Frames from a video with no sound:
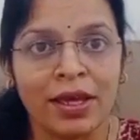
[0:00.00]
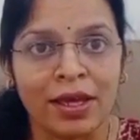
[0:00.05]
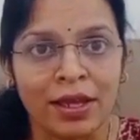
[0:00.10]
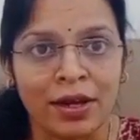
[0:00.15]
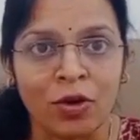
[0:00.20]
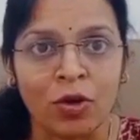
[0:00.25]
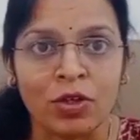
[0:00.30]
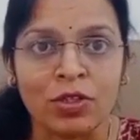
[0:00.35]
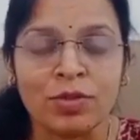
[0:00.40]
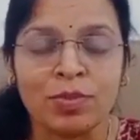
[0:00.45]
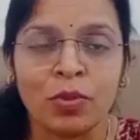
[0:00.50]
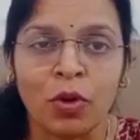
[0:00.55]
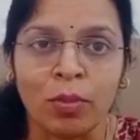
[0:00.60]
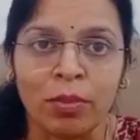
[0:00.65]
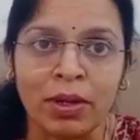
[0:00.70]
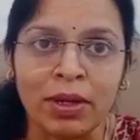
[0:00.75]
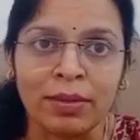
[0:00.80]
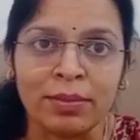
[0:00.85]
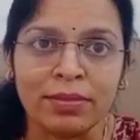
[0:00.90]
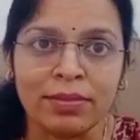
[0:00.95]
hair loss
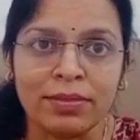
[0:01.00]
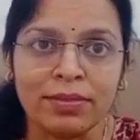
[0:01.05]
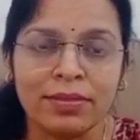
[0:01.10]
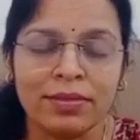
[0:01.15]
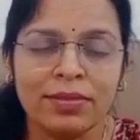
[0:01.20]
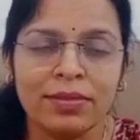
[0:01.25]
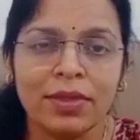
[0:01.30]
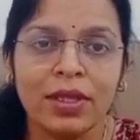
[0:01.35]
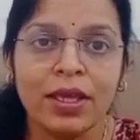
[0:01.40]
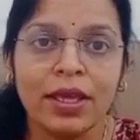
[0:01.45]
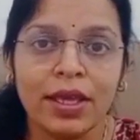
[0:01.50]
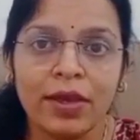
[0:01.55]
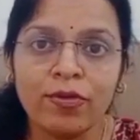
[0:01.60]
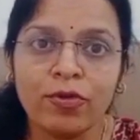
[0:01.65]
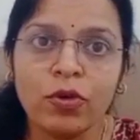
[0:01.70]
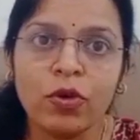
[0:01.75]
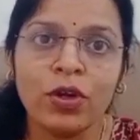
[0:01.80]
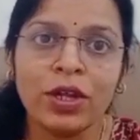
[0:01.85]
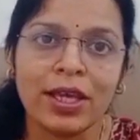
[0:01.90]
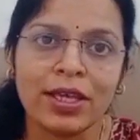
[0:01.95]
problem?
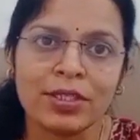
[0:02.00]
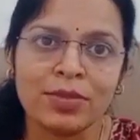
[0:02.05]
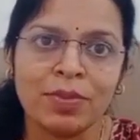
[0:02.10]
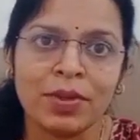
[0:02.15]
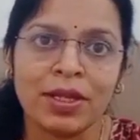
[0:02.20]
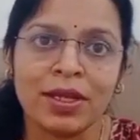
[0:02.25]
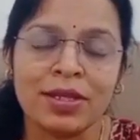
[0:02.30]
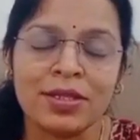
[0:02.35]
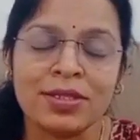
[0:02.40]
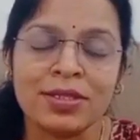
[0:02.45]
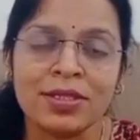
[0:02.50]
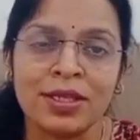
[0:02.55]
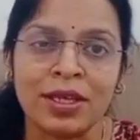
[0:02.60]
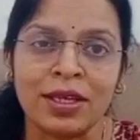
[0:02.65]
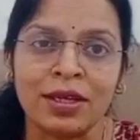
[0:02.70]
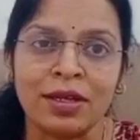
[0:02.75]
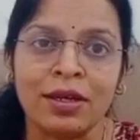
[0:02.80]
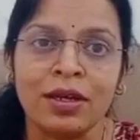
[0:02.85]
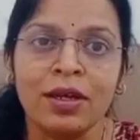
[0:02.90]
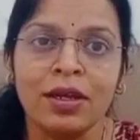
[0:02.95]
If you are
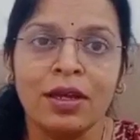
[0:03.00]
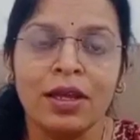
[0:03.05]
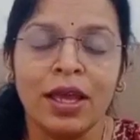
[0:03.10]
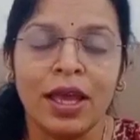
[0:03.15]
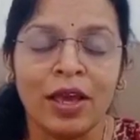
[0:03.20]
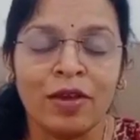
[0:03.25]
experiencing